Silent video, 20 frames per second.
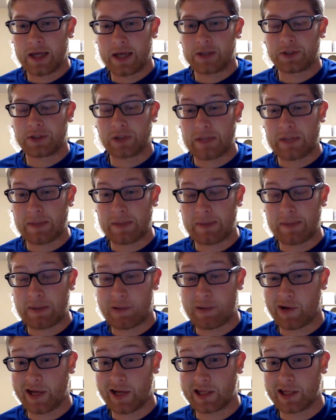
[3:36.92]
So not many
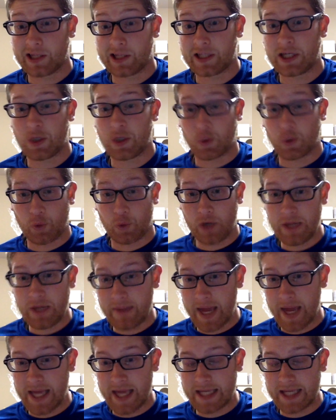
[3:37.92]
people like to see
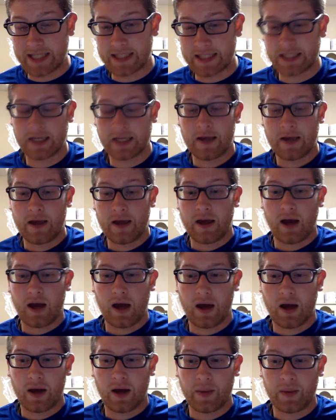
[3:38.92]
remakes.
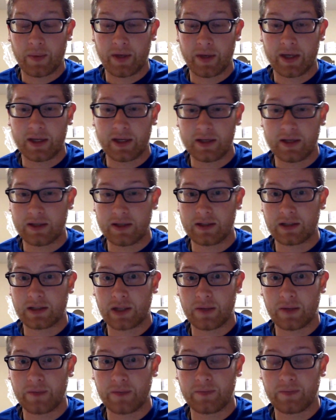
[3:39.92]
But
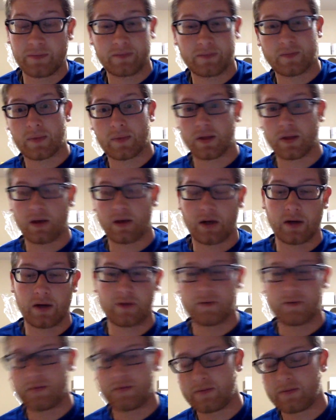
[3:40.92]
some
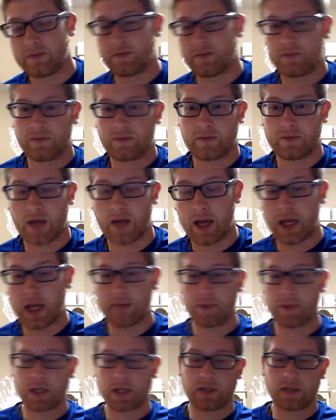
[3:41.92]
of, I
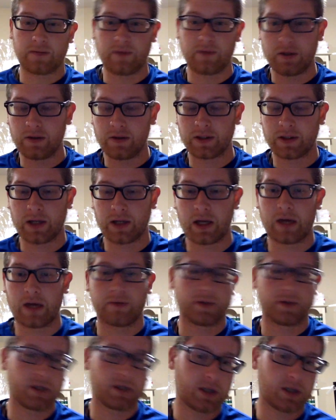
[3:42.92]
get mixed reviews saying
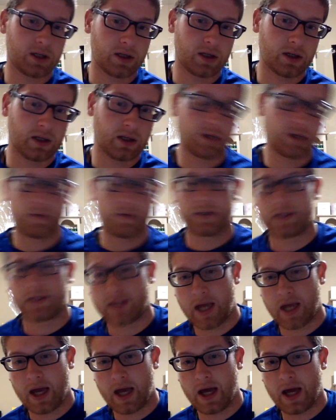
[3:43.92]
it was good, it was
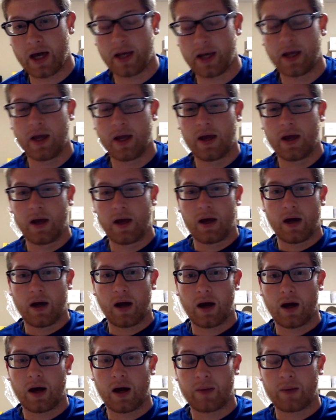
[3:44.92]
sad.
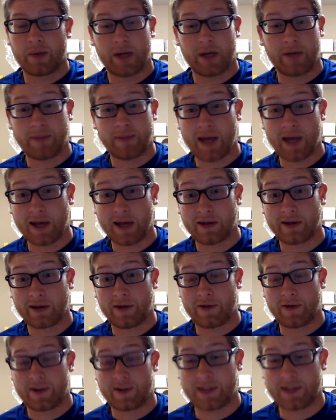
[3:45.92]
But I'm not going
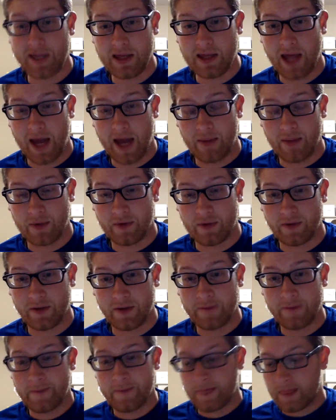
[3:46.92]
to go see that
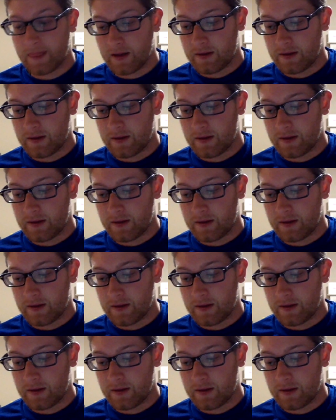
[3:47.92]
movie.